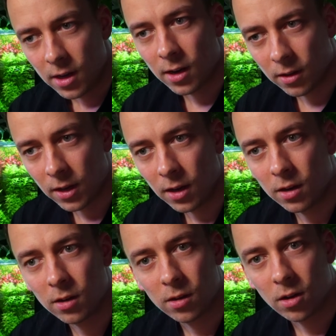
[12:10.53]
And I
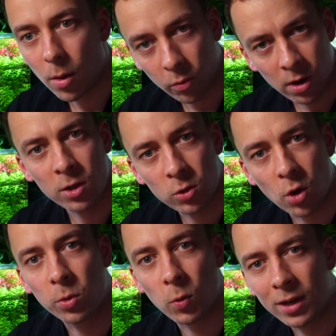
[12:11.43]
think upgrading to
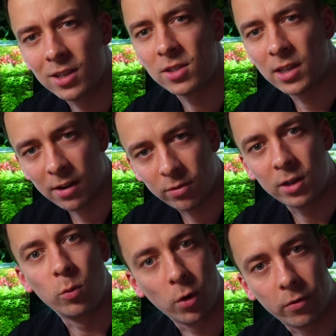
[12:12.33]
opti-white is
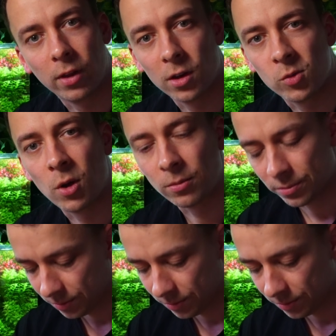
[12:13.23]
definitely worth it as well.